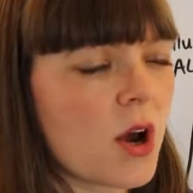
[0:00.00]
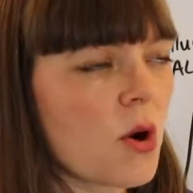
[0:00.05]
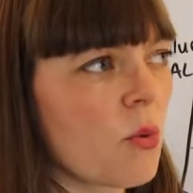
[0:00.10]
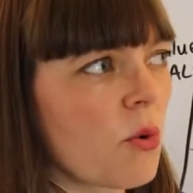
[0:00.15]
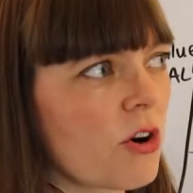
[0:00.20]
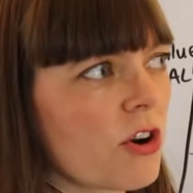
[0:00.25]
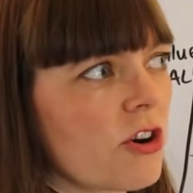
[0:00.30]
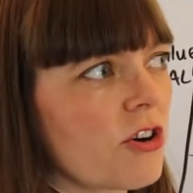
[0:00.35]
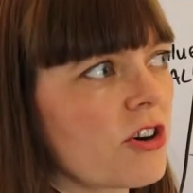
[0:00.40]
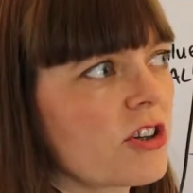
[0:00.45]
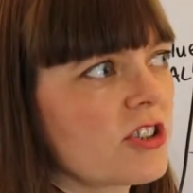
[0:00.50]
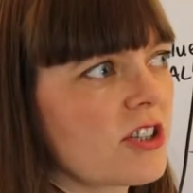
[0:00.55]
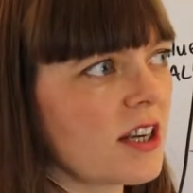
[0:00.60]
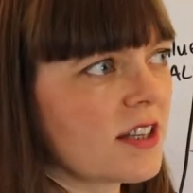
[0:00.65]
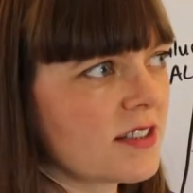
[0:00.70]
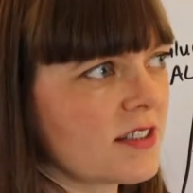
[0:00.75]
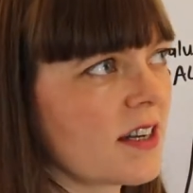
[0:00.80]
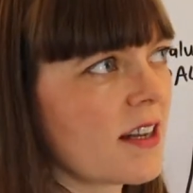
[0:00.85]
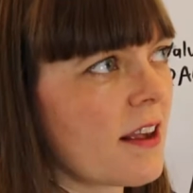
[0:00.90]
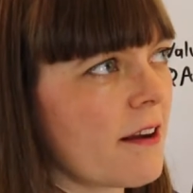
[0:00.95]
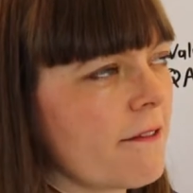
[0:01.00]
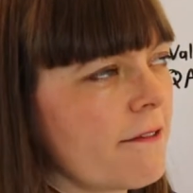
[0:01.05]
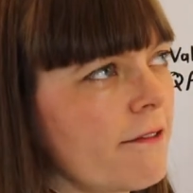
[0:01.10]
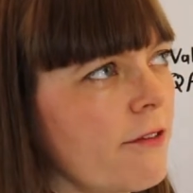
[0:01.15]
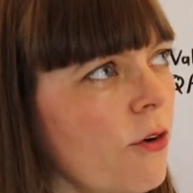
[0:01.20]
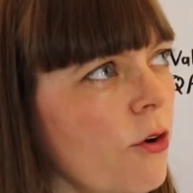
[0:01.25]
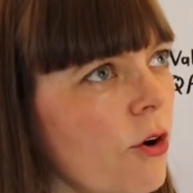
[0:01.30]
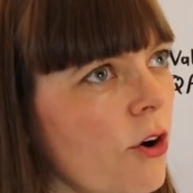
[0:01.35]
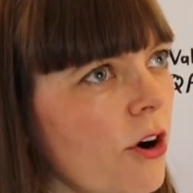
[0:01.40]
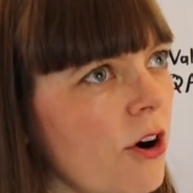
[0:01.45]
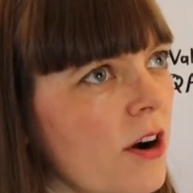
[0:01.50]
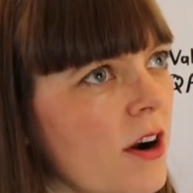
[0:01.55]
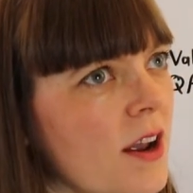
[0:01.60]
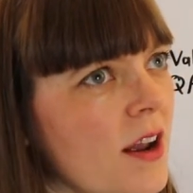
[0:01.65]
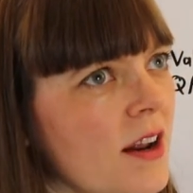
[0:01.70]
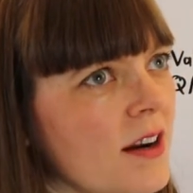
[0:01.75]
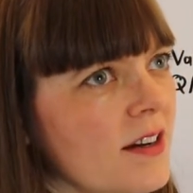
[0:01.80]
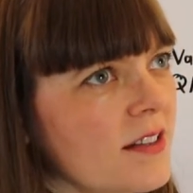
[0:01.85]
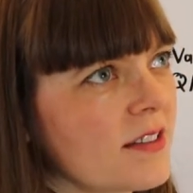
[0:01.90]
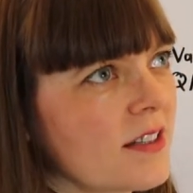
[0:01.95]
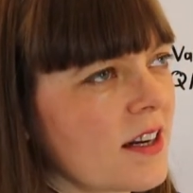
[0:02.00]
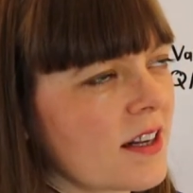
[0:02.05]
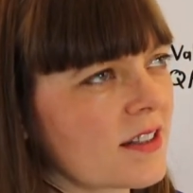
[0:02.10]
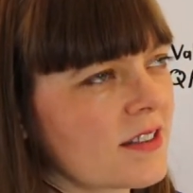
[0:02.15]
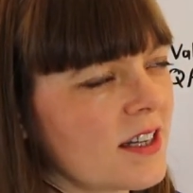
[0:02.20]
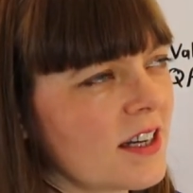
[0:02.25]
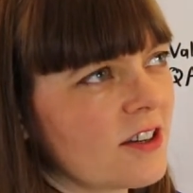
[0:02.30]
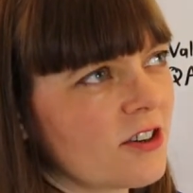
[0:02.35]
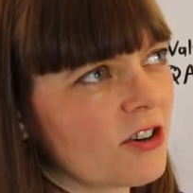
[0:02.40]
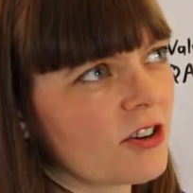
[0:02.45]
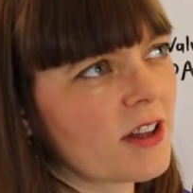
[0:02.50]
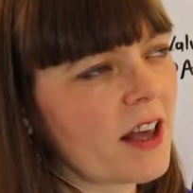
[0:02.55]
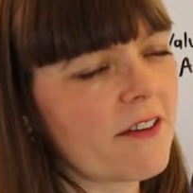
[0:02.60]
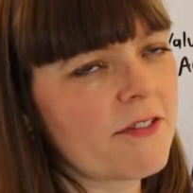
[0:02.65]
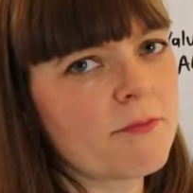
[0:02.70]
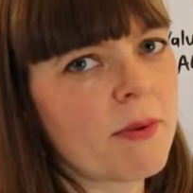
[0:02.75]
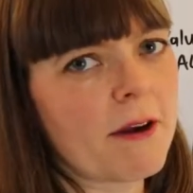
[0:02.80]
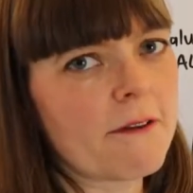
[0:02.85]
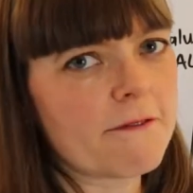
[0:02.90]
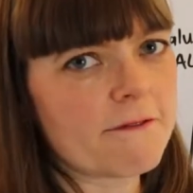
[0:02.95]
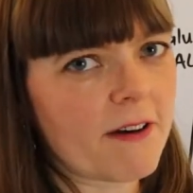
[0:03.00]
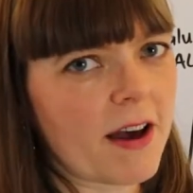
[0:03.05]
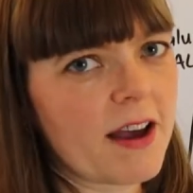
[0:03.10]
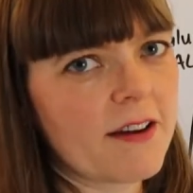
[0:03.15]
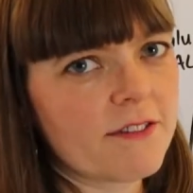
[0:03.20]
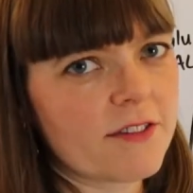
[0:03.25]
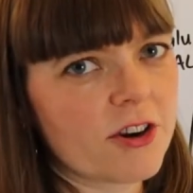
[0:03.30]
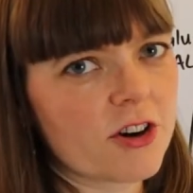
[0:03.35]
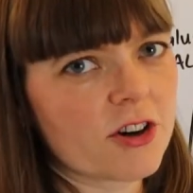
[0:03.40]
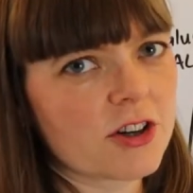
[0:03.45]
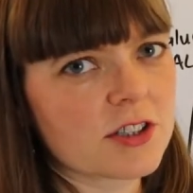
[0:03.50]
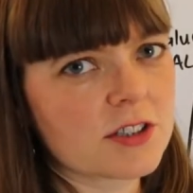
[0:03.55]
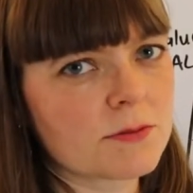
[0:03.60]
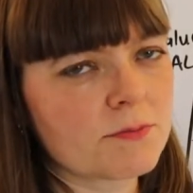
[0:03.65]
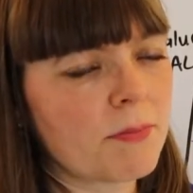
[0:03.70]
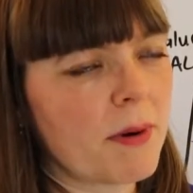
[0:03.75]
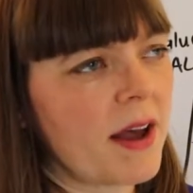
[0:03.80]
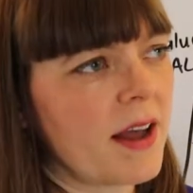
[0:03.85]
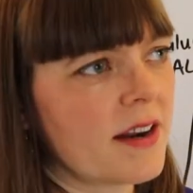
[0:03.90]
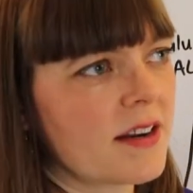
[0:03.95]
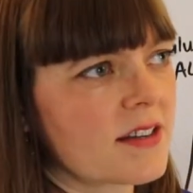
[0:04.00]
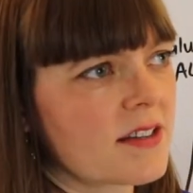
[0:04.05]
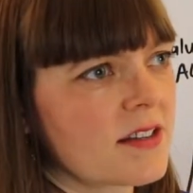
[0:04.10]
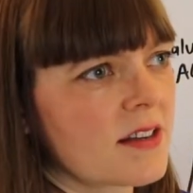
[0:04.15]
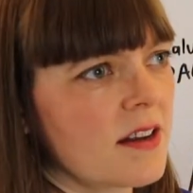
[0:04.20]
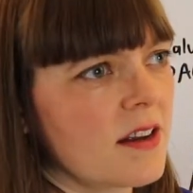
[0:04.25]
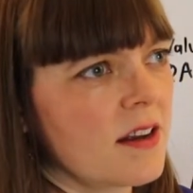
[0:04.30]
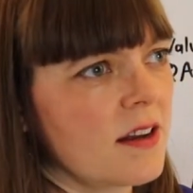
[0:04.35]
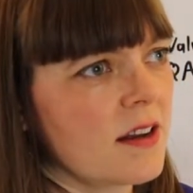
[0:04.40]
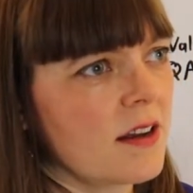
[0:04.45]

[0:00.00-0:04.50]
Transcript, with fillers: where you're adjusting it for, does it extend your life by five years, but